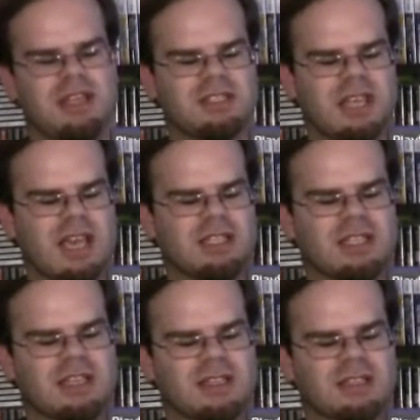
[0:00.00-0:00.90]
I just had to
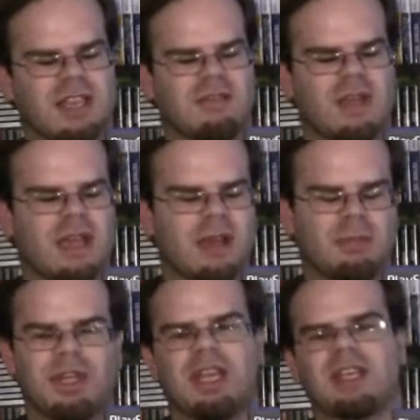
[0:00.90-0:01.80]
get this game.
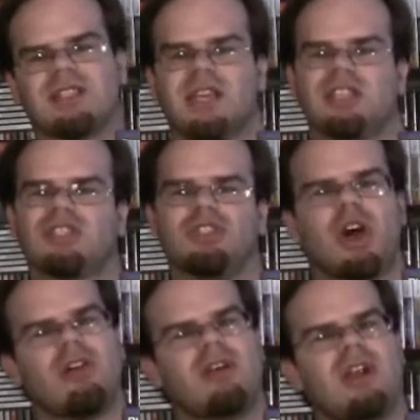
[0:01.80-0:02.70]
But like I said, it's
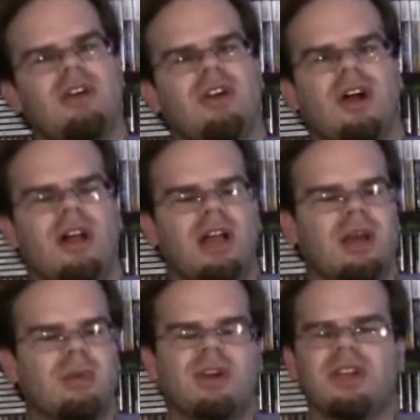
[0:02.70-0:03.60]
not rare at all.
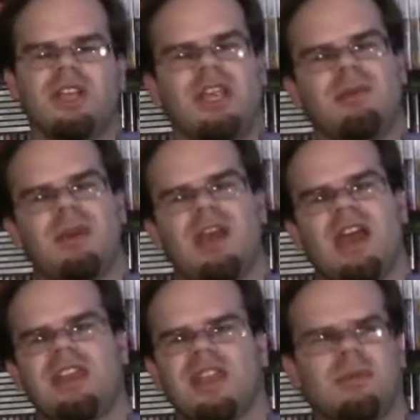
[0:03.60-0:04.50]
I went on eBay.
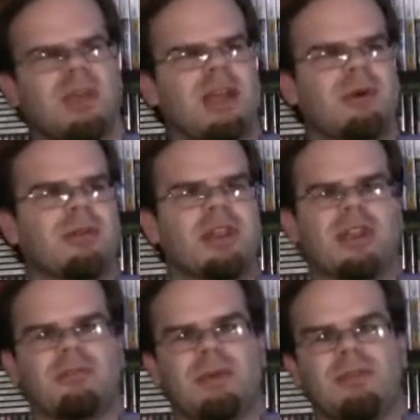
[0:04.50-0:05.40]
I think I paid about
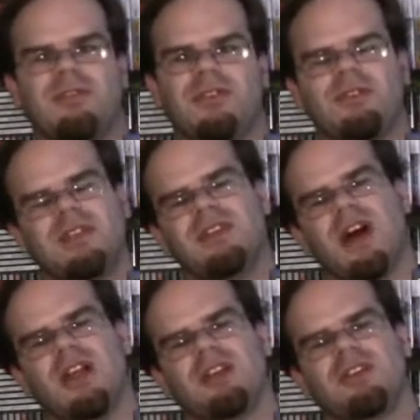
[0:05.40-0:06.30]
like maybe
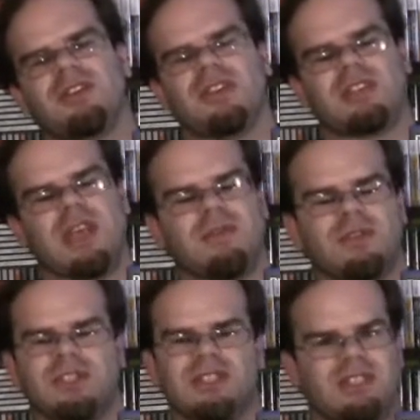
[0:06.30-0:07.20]
$15 for this game.
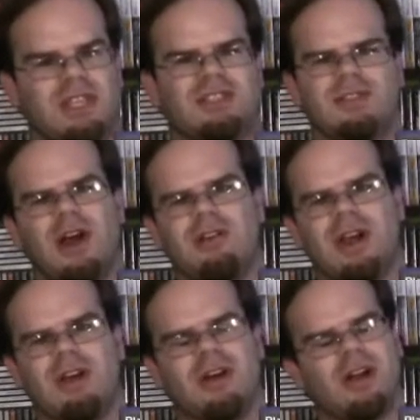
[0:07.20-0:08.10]
So it's not
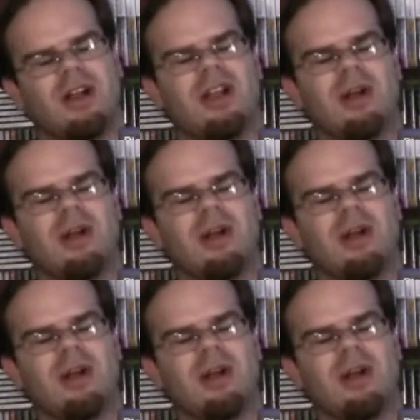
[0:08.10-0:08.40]
rare at all.